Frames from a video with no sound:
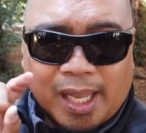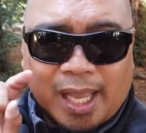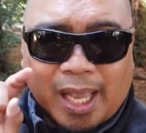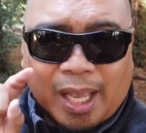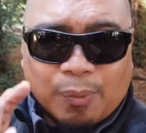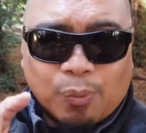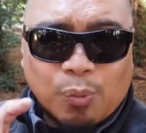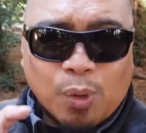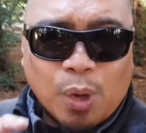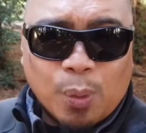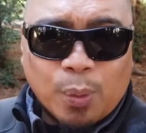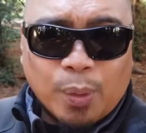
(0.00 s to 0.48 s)

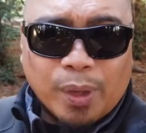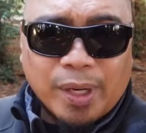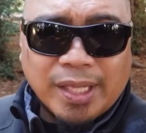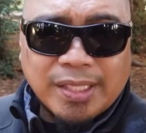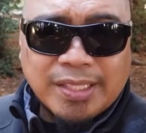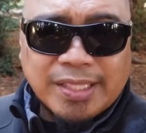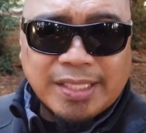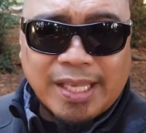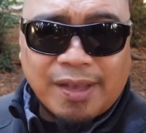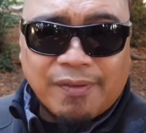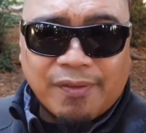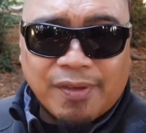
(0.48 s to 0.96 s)
And what would a
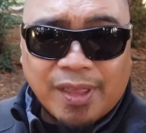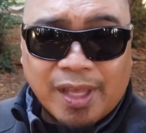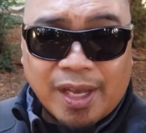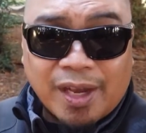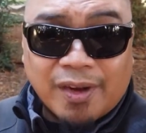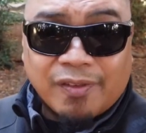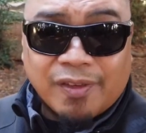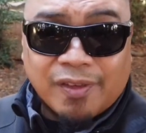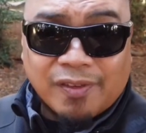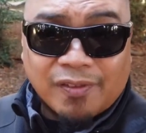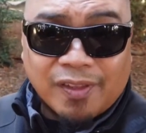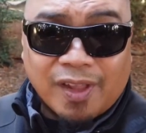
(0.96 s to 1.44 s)
700th
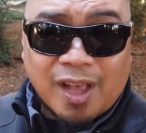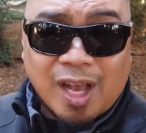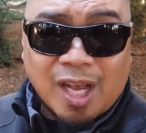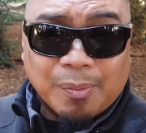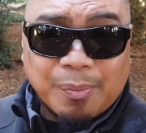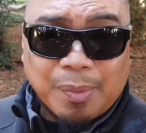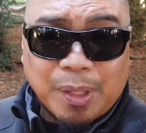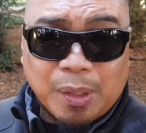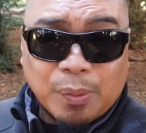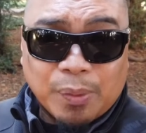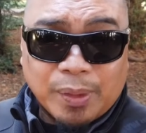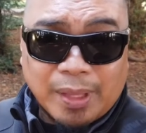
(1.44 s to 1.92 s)

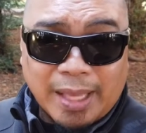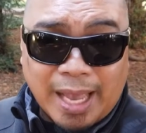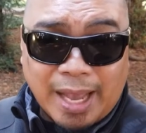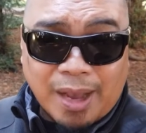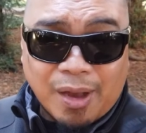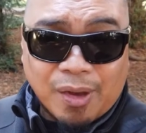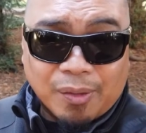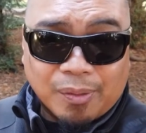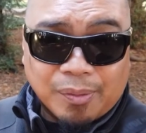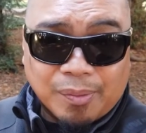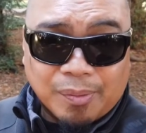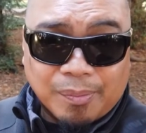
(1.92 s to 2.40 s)
vlog be
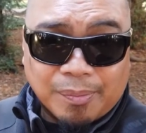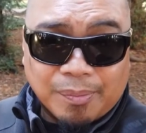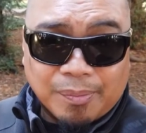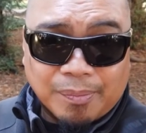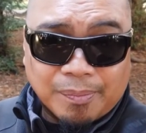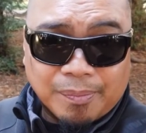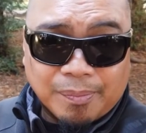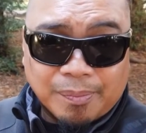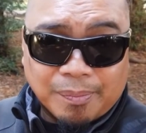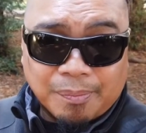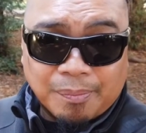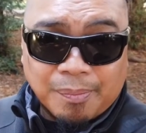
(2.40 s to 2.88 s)
without
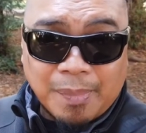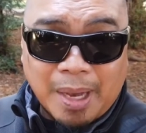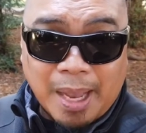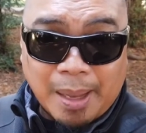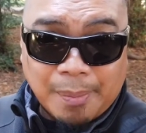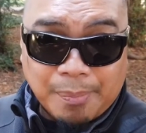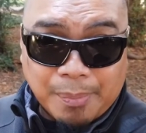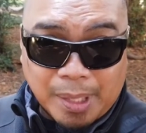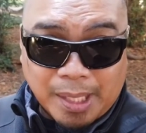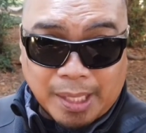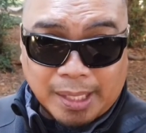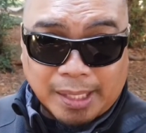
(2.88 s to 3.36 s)

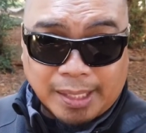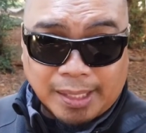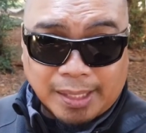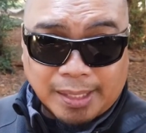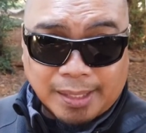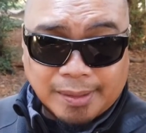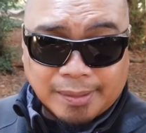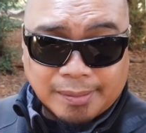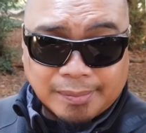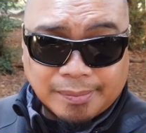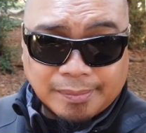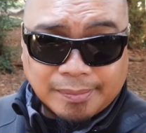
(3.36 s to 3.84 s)
my
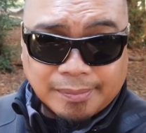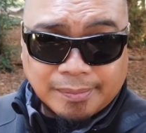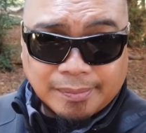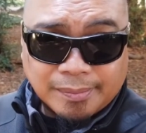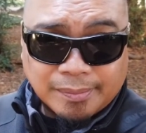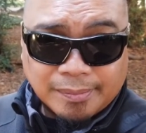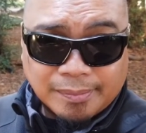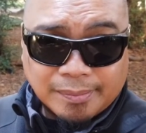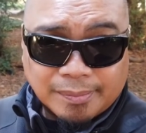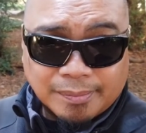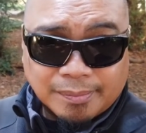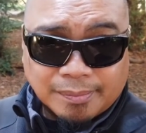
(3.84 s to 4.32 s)
buddy,
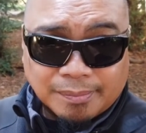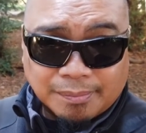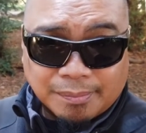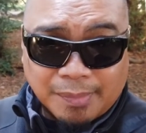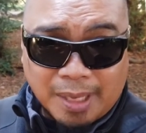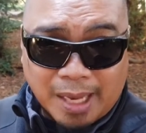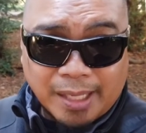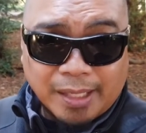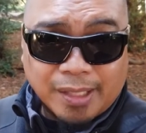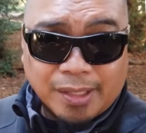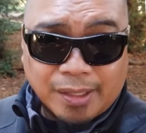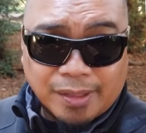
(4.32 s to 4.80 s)

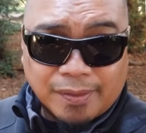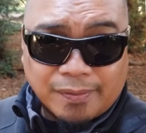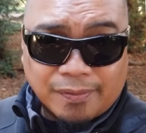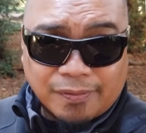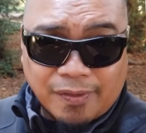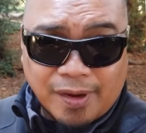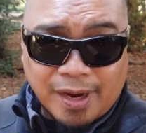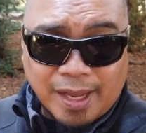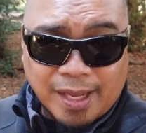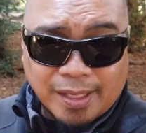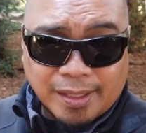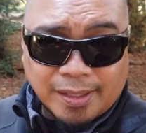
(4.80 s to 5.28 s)
my good
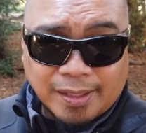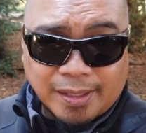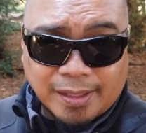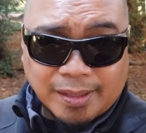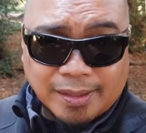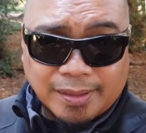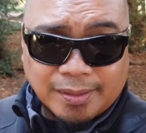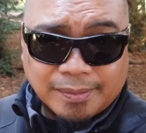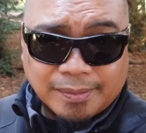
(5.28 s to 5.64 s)
friend,